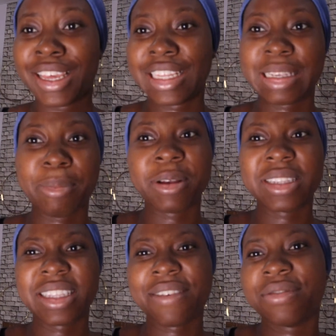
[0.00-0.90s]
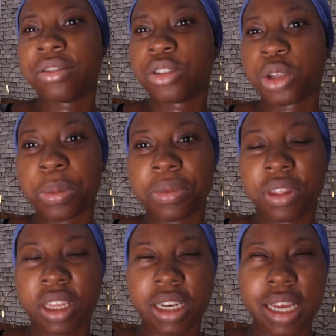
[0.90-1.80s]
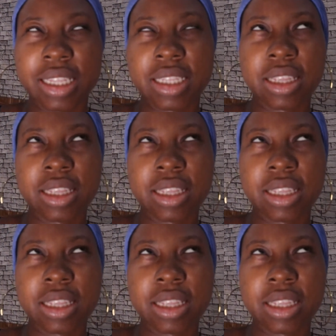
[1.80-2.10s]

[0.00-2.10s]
it's about seven something, like